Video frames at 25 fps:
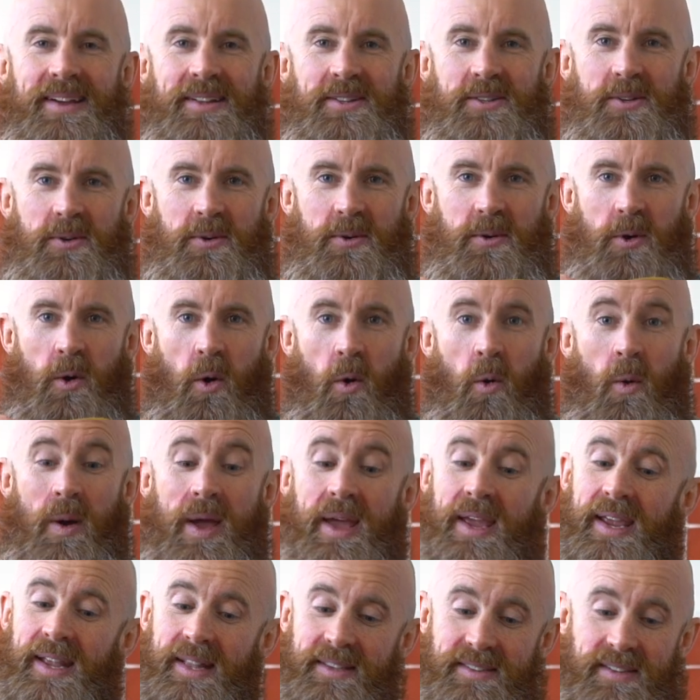to go.
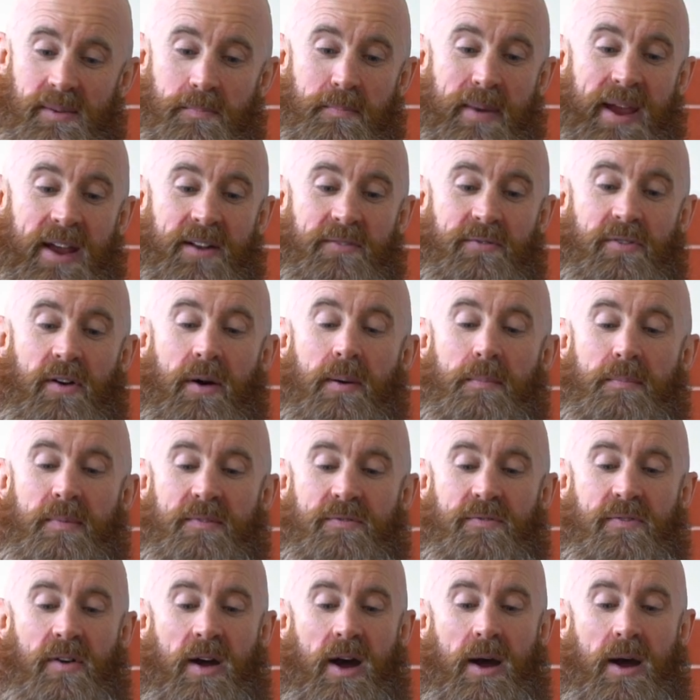It's made from